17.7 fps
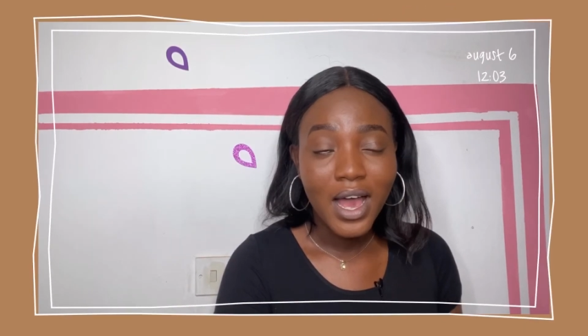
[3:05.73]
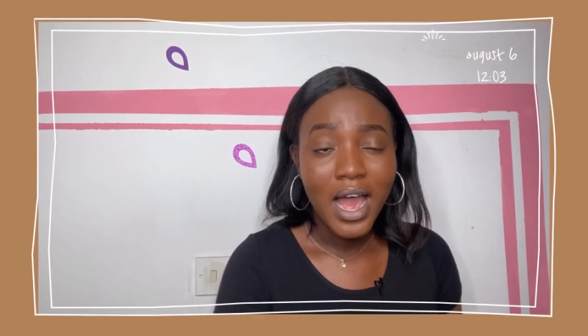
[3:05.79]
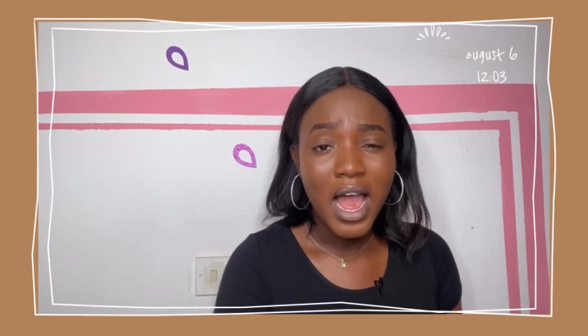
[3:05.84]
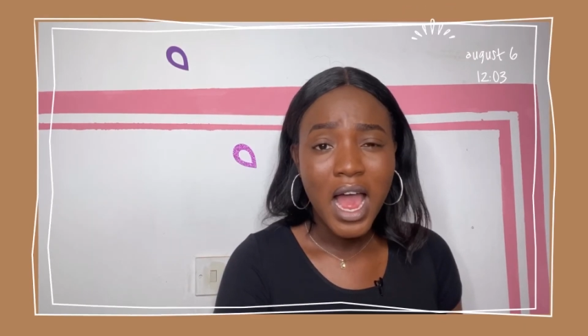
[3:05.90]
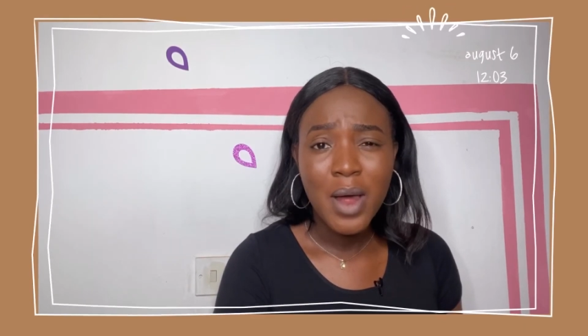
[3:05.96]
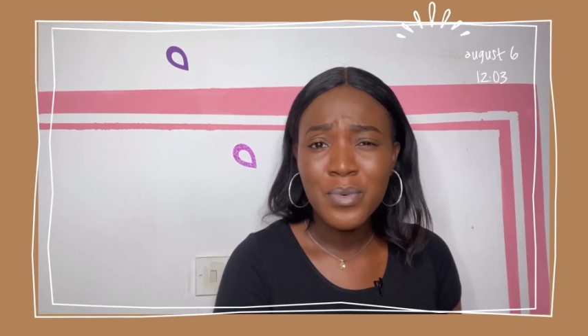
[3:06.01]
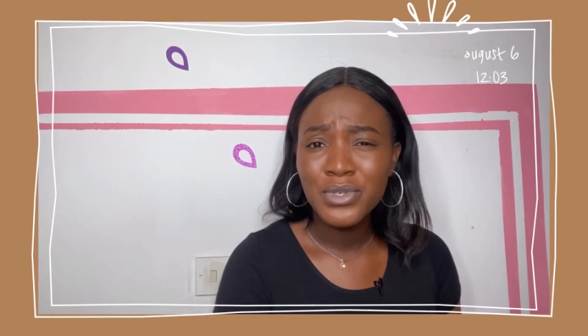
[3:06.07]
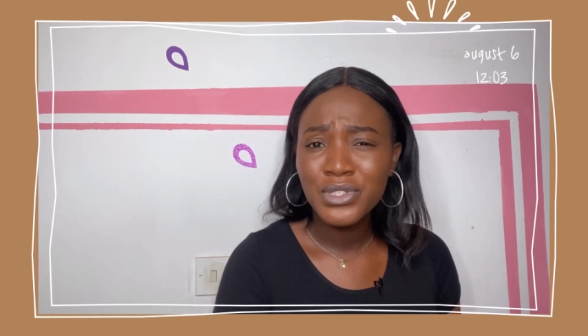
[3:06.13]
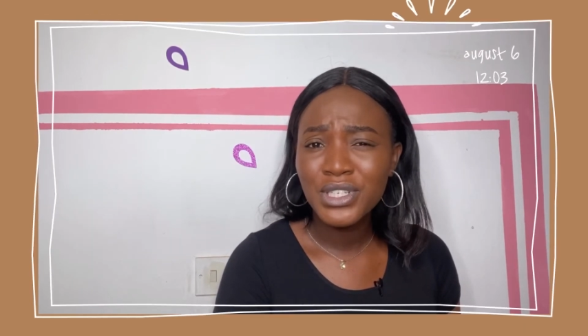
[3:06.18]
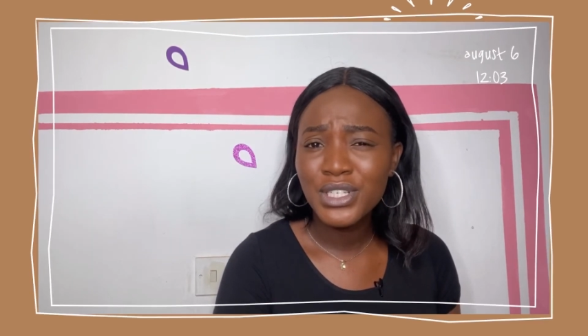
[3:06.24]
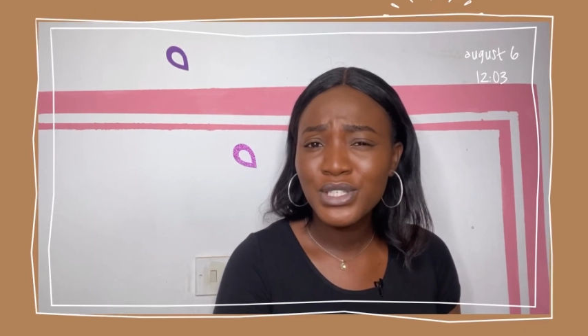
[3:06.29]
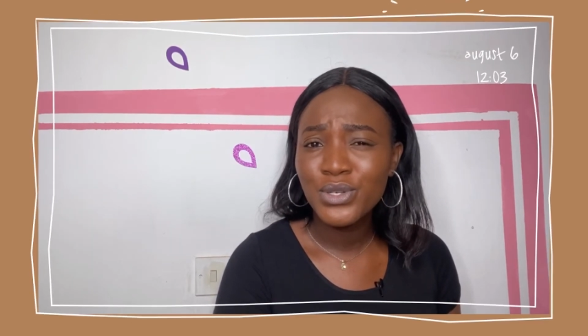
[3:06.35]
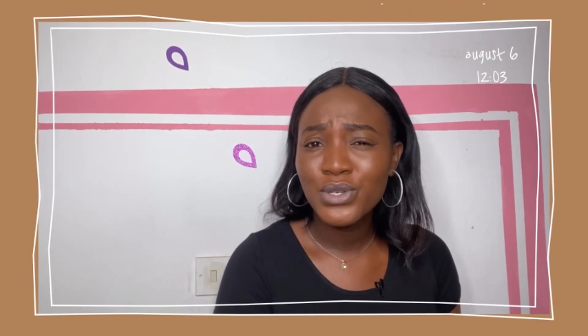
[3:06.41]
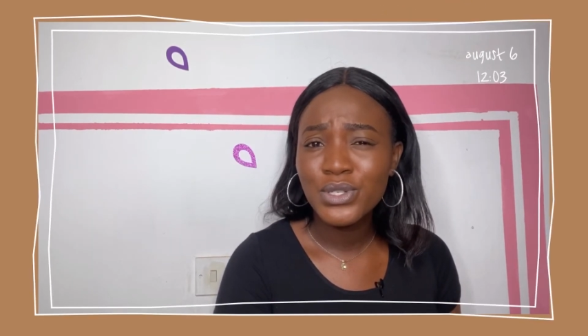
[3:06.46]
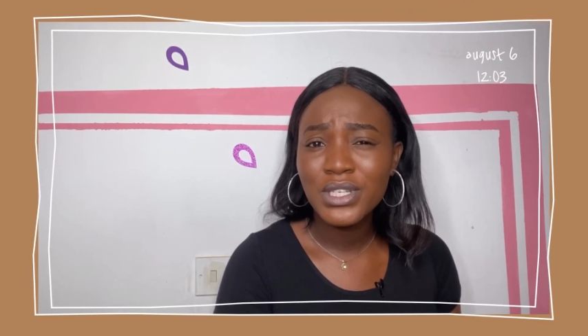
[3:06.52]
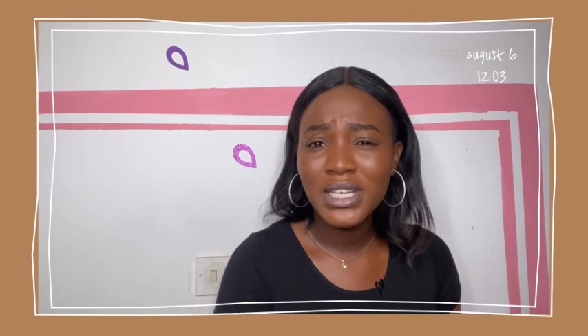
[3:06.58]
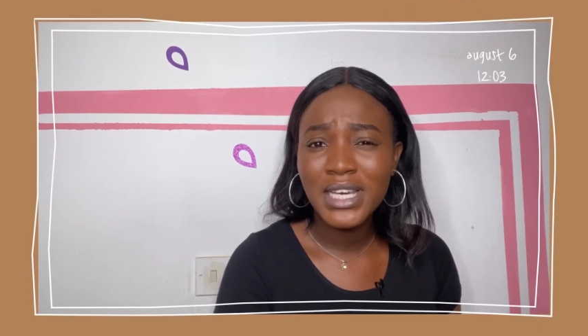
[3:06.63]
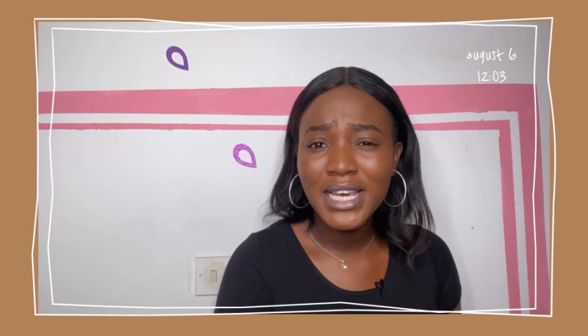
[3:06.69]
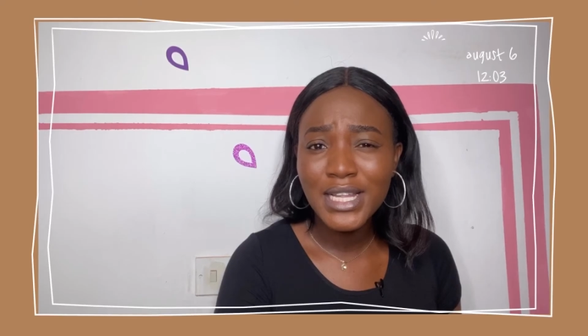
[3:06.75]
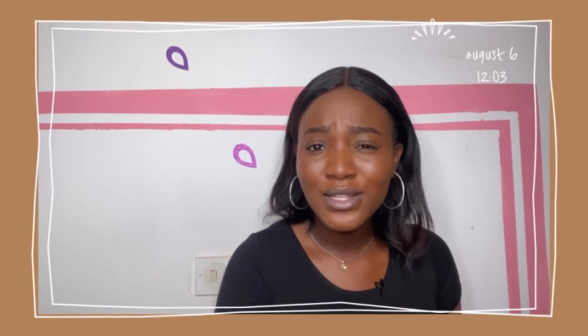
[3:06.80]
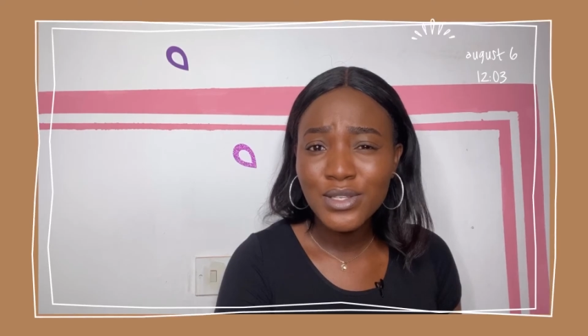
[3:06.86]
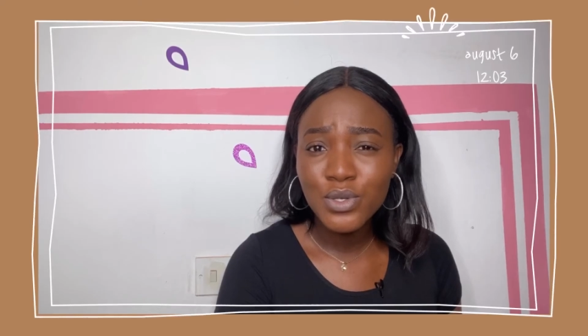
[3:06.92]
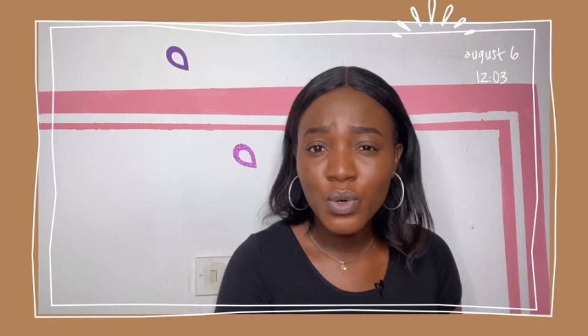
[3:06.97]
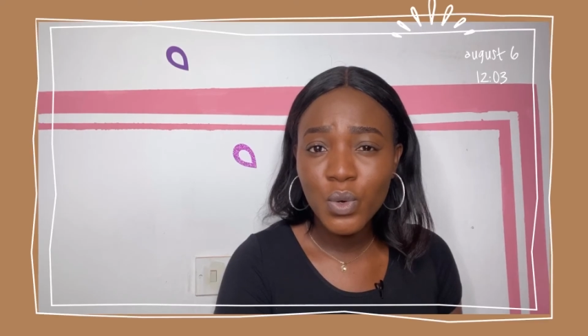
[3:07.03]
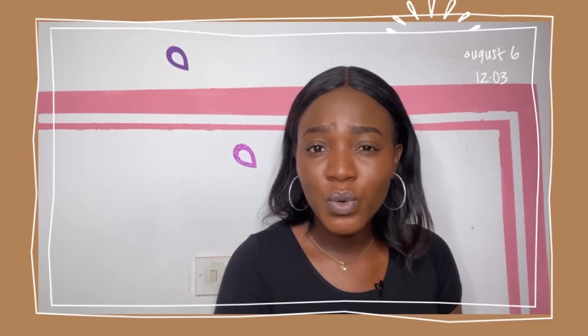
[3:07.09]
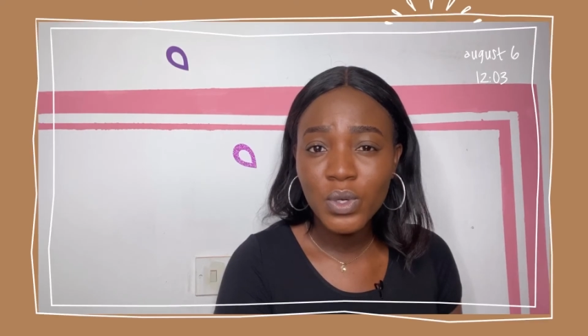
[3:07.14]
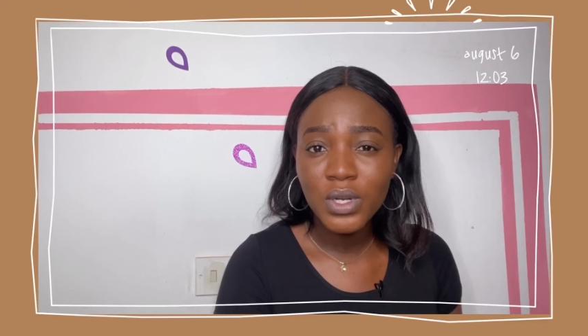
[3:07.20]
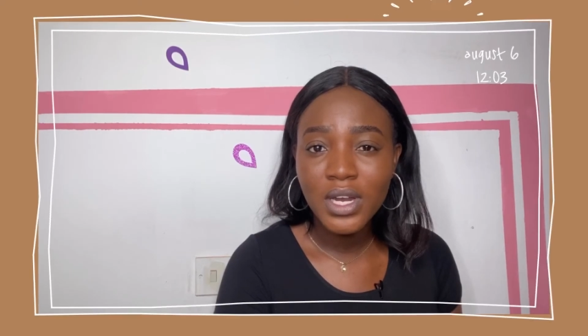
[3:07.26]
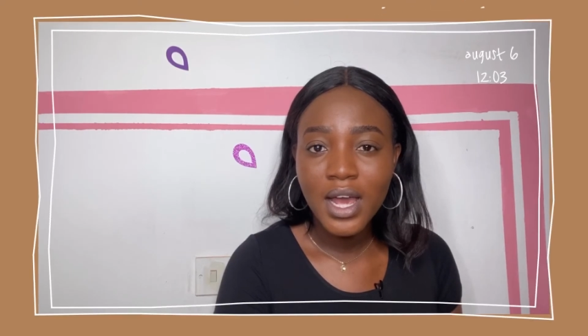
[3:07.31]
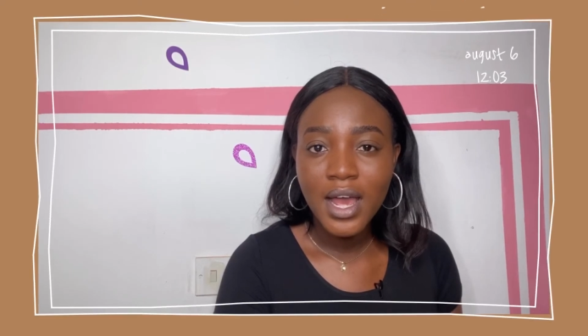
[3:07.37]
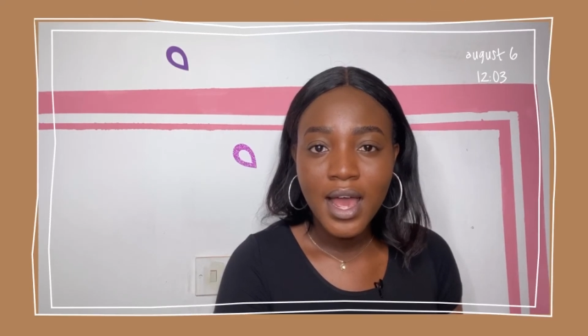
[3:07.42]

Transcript: Appreciate your skin tone.